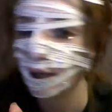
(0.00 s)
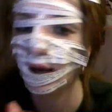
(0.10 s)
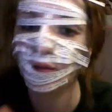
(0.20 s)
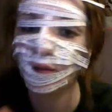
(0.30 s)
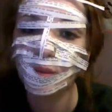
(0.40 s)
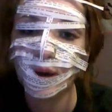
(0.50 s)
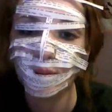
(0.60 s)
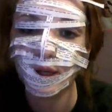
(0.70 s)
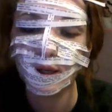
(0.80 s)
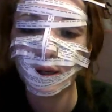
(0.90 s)
I don't have a
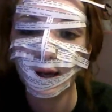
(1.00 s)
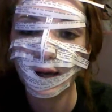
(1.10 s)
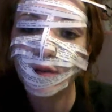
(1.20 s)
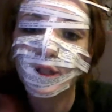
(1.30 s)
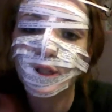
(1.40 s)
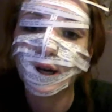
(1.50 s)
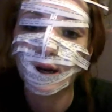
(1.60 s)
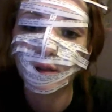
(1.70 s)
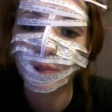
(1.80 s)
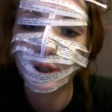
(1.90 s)
puppy. I have a
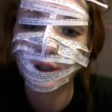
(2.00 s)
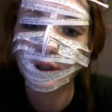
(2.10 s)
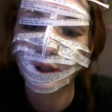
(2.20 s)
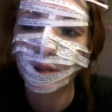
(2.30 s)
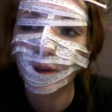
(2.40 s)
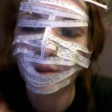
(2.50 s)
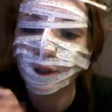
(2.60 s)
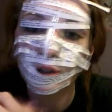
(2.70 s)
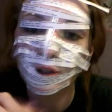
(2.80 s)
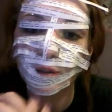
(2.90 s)
dog, but she's not a
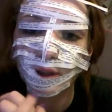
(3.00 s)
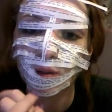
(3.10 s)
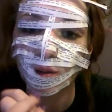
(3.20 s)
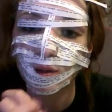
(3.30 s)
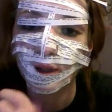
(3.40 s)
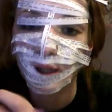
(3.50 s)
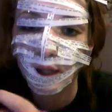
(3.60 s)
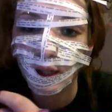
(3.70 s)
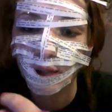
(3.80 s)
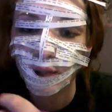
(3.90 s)
puppy. She's really old.
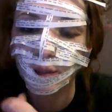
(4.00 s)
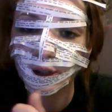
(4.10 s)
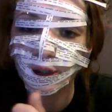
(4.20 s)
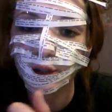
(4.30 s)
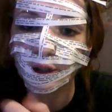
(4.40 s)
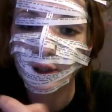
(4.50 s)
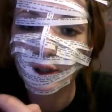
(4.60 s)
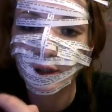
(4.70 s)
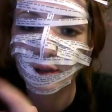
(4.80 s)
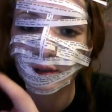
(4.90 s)
pretty sure she's
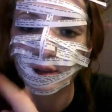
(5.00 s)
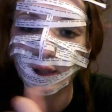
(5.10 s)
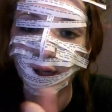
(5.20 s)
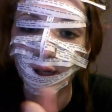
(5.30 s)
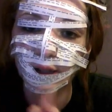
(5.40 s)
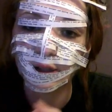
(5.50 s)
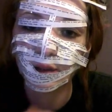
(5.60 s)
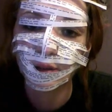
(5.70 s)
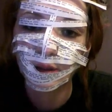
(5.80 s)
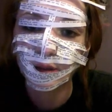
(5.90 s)
gonna die
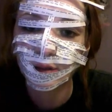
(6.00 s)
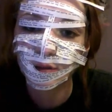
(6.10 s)
soon.